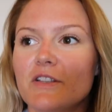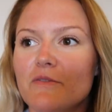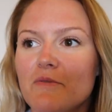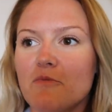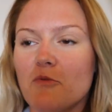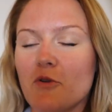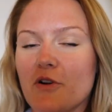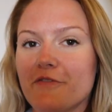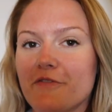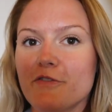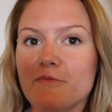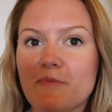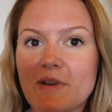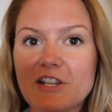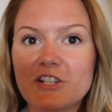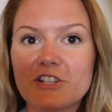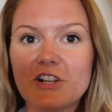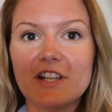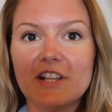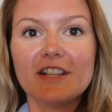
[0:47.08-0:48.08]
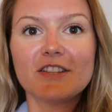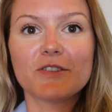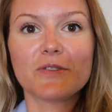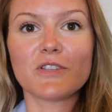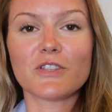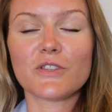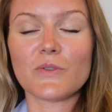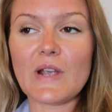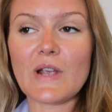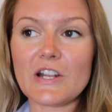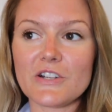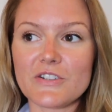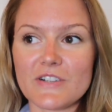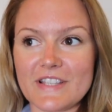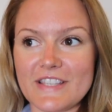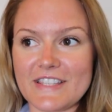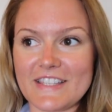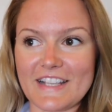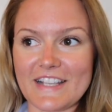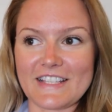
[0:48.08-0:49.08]
little bit more information on it. So it's
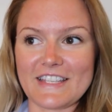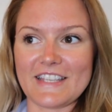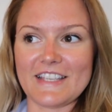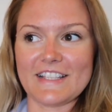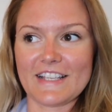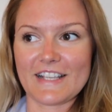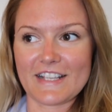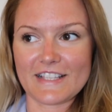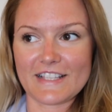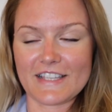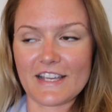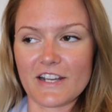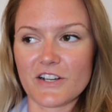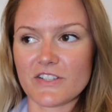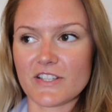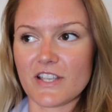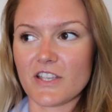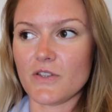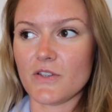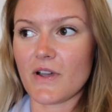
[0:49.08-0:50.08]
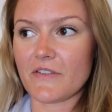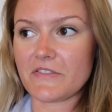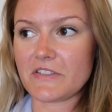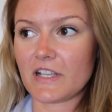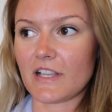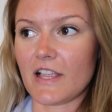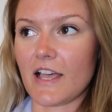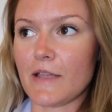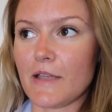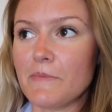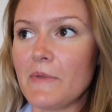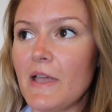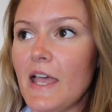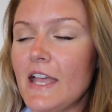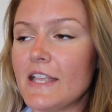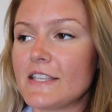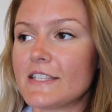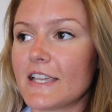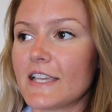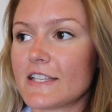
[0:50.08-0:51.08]
366 stairs that you have to climb
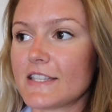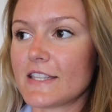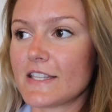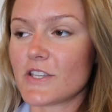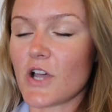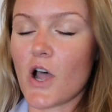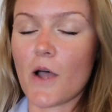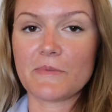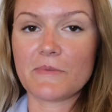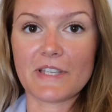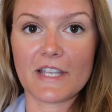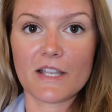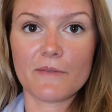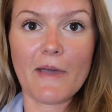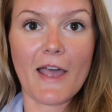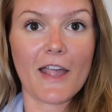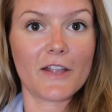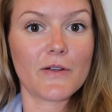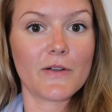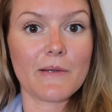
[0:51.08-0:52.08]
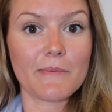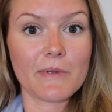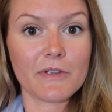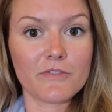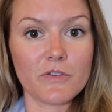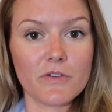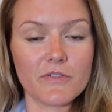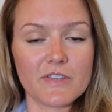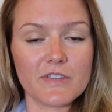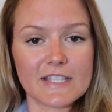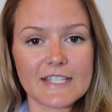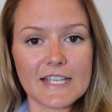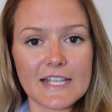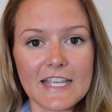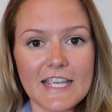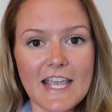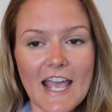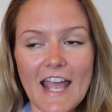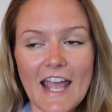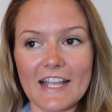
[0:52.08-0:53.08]
to get to the top to get a panoramic view of the
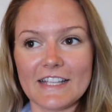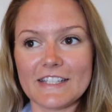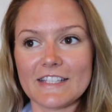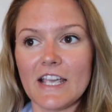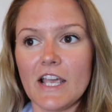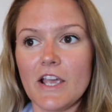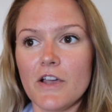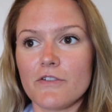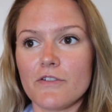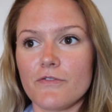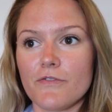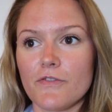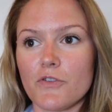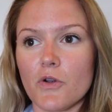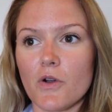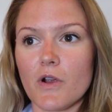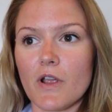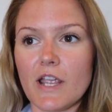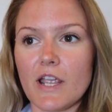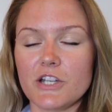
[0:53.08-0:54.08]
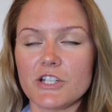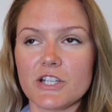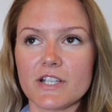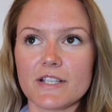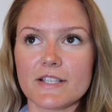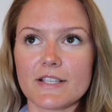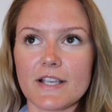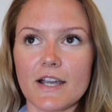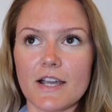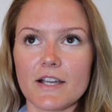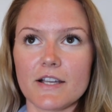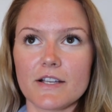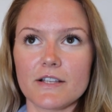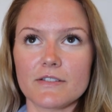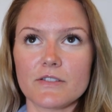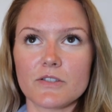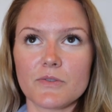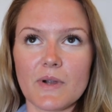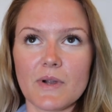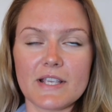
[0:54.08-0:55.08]
city. And if you're ages
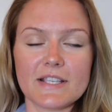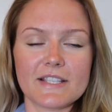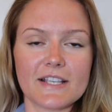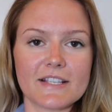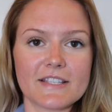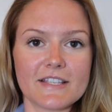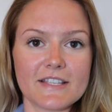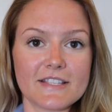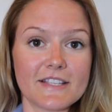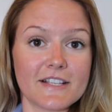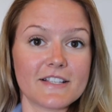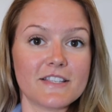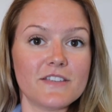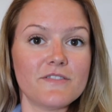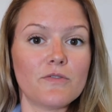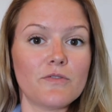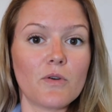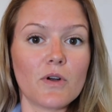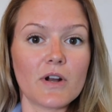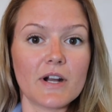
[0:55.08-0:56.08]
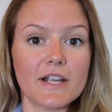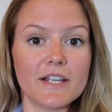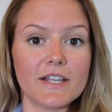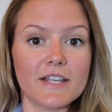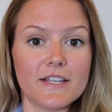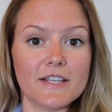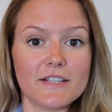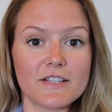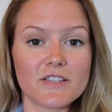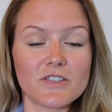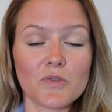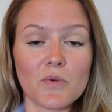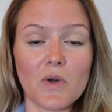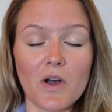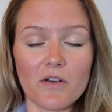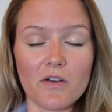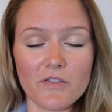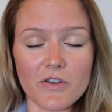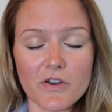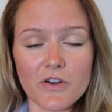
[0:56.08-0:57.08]
26 to 64, it is
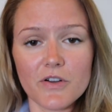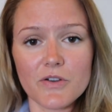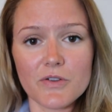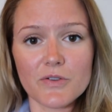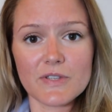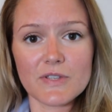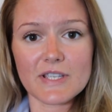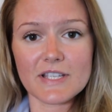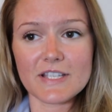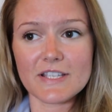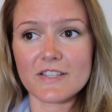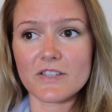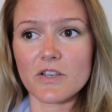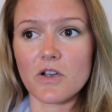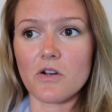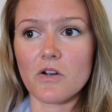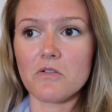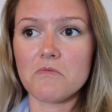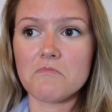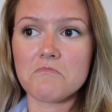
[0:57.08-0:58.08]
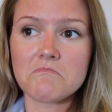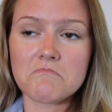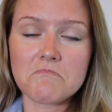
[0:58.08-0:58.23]
12 euros. So